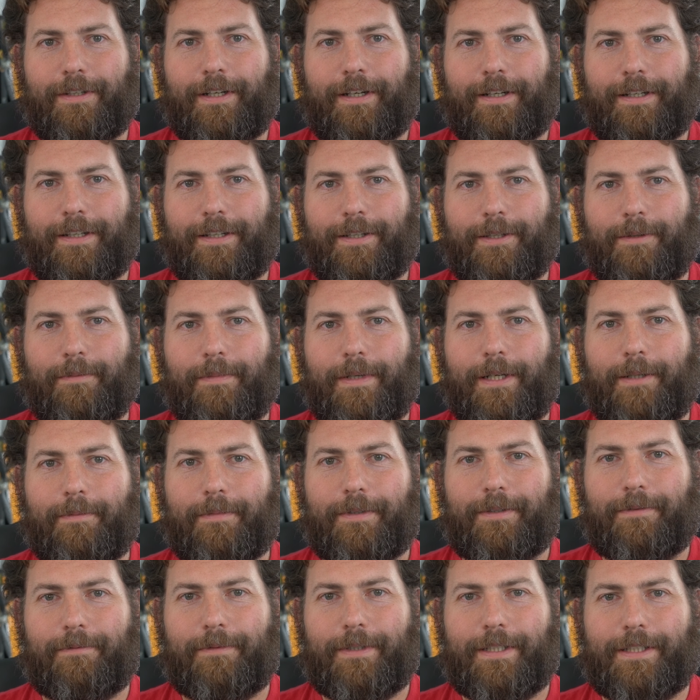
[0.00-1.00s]
line at the
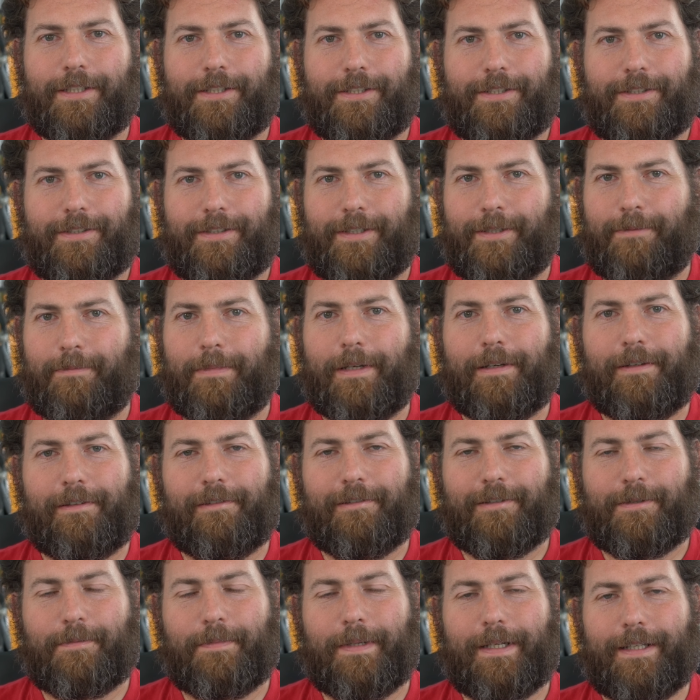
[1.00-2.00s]
moment, which in many
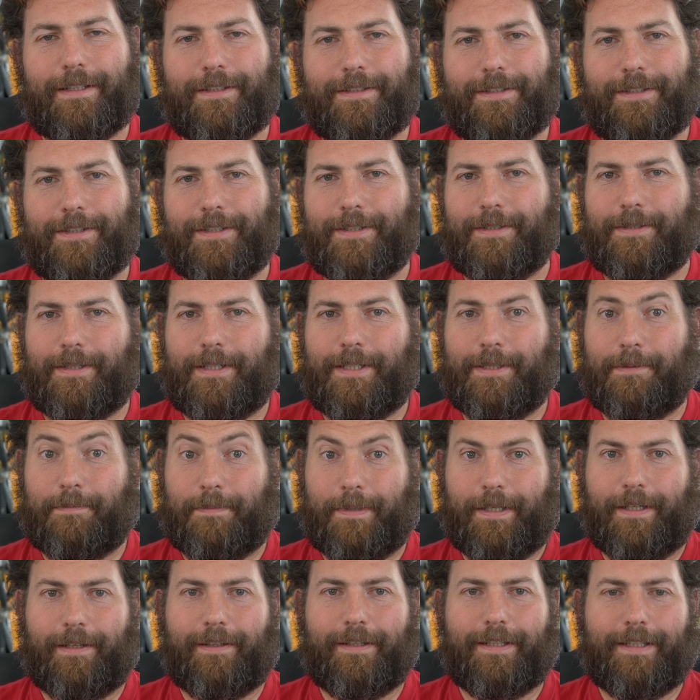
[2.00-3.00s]
respects is
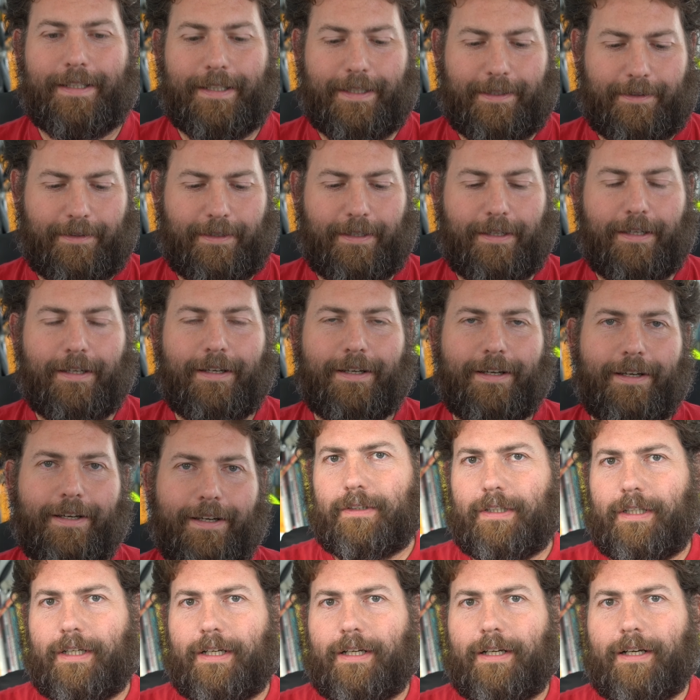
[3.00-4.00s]
behind it.
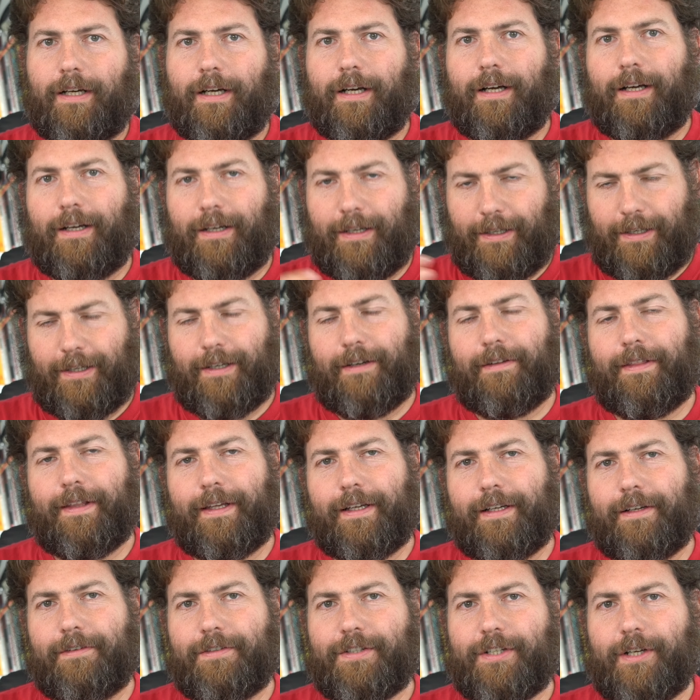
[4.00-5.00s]
I
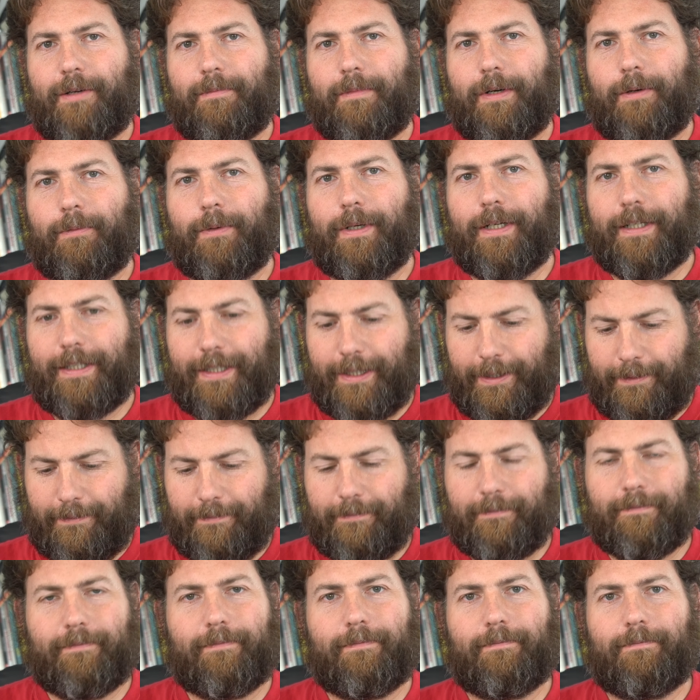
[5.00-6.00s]
think I've shown my working,
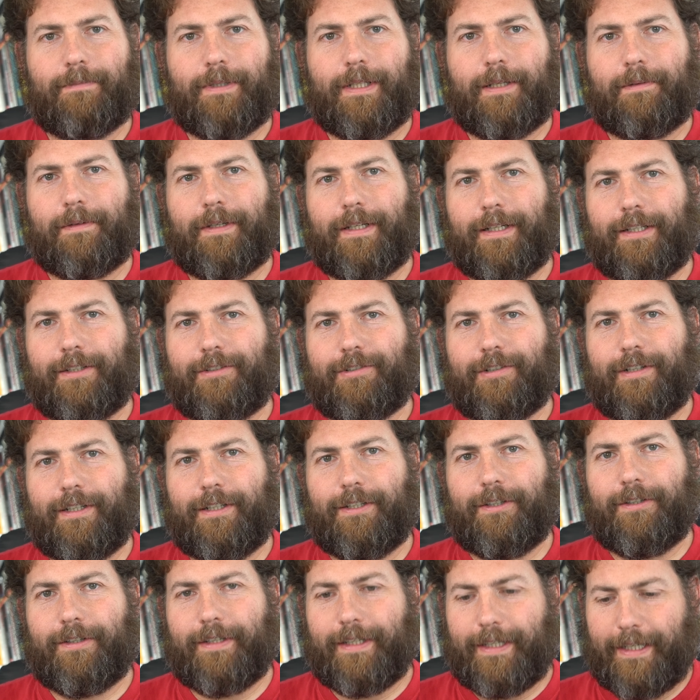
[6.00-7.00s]
but I'm going to try and
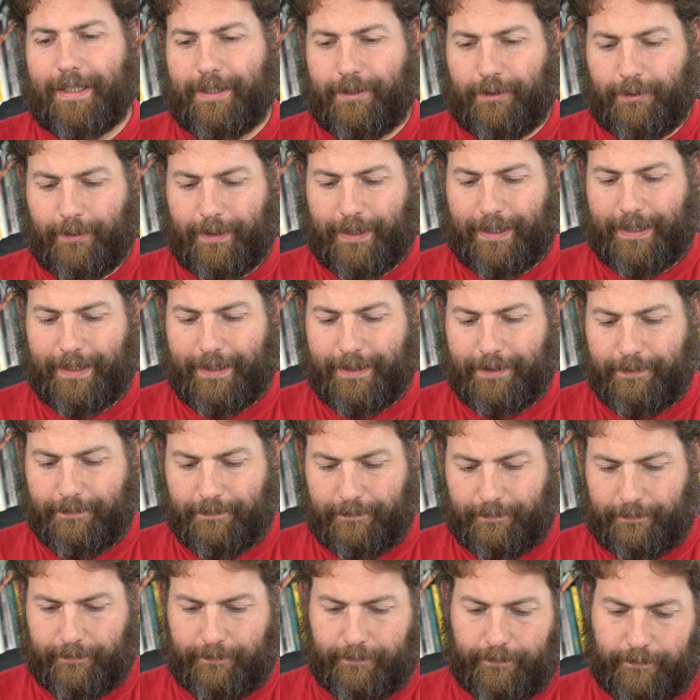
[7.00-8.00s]
do it again quickly.
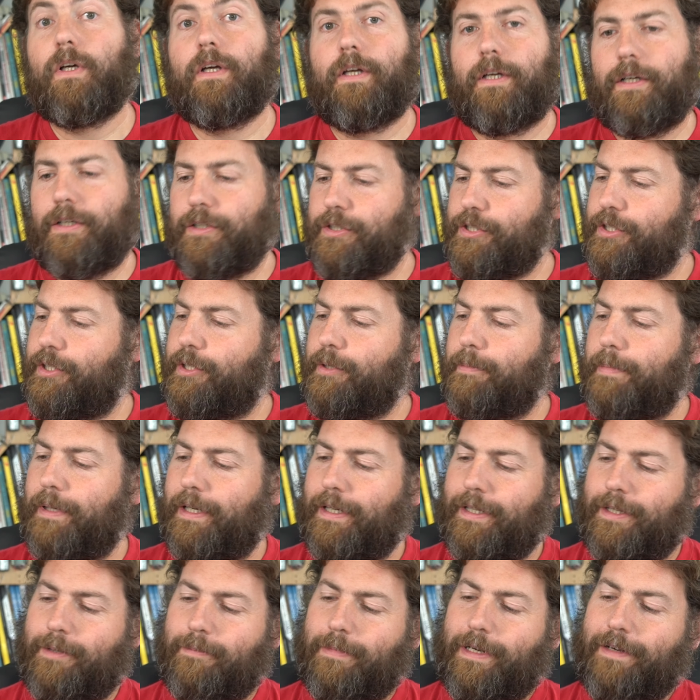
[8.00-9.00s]
Should you
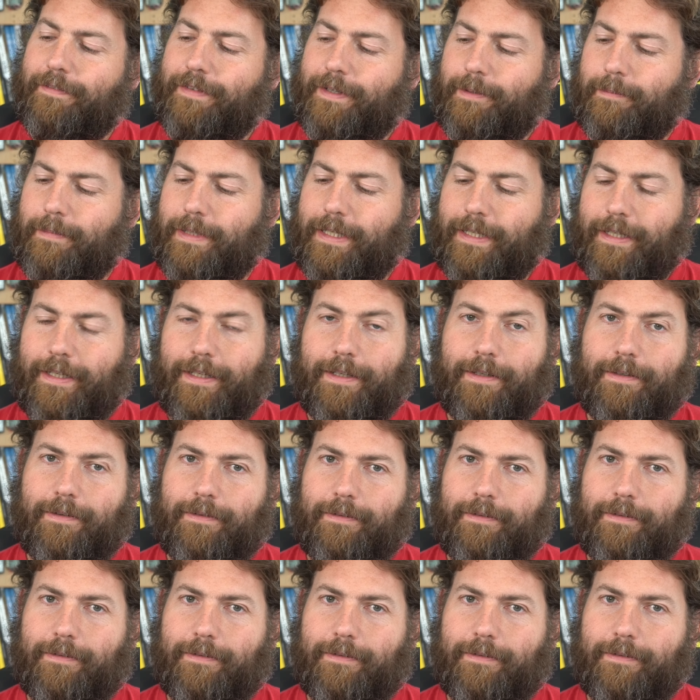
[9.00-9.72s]
buy the Mavic Mini?